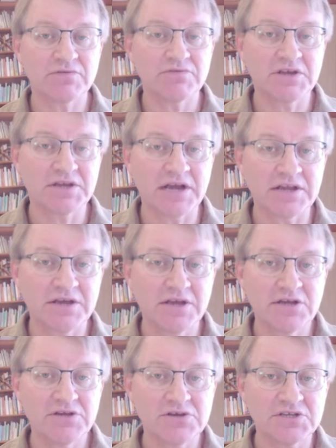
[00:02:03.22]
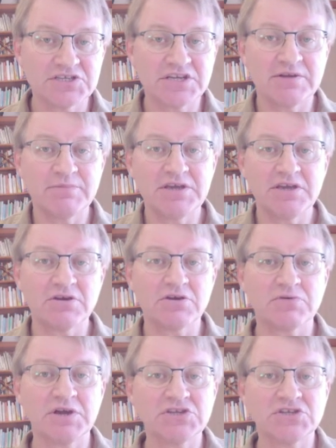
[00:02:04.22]
of the gut, you can start making
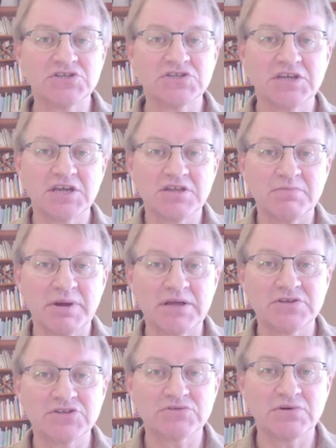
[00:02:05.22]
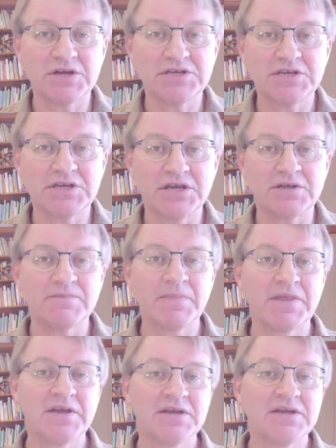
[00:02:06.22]
corrections to get the balance right again.
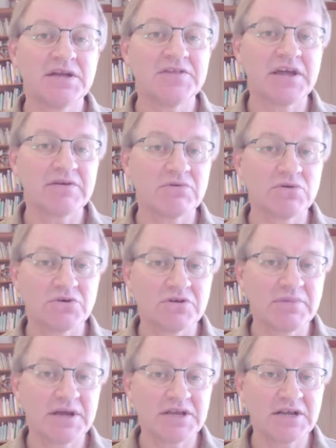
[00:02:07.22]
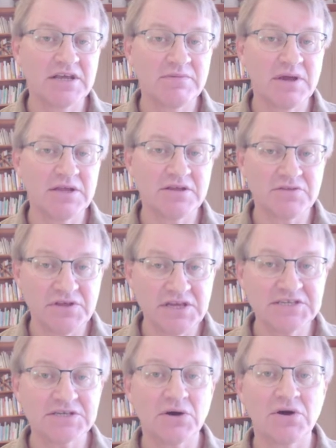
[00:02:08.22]
And that will automatically mean that
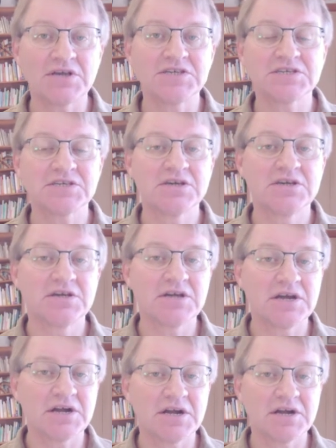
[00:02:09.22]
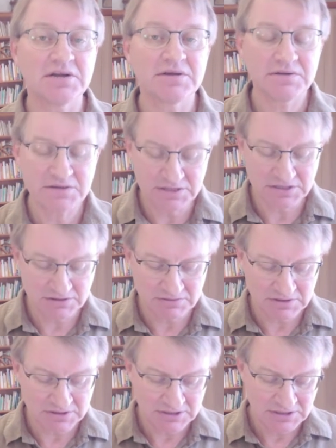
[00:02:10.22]
these guys, uh, you know,
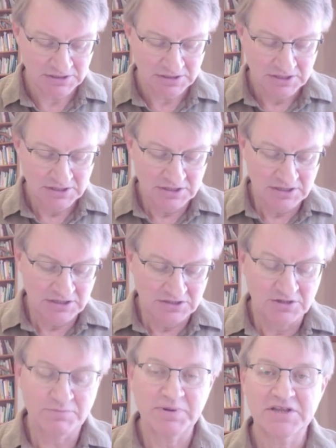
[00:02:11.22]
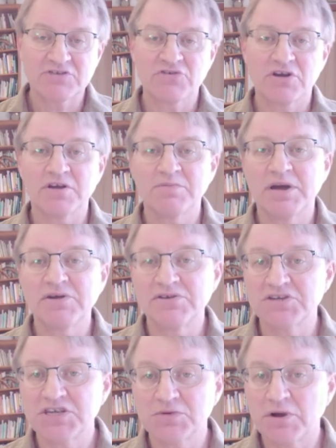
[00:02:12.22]
the
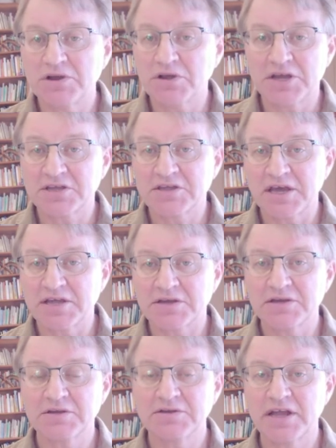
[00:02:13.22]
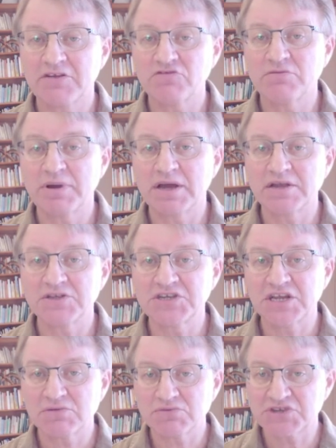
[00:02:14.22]
Pentatrichomonas, it won't like that natural balance,
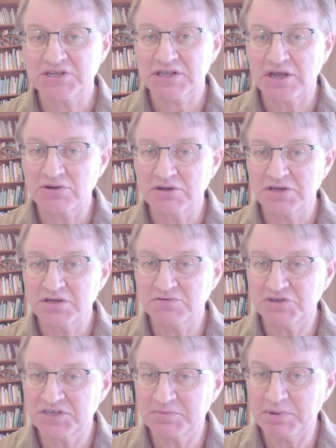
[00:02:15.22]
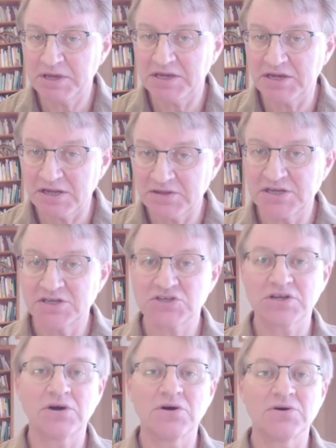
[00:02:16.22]
and it will slowly disappear, and then it's
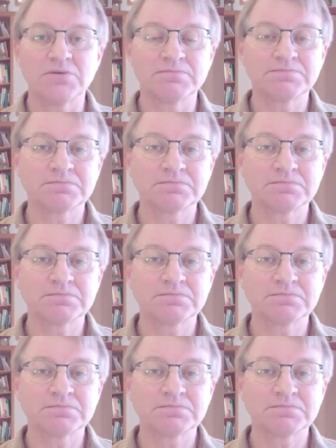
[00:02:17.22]
gone.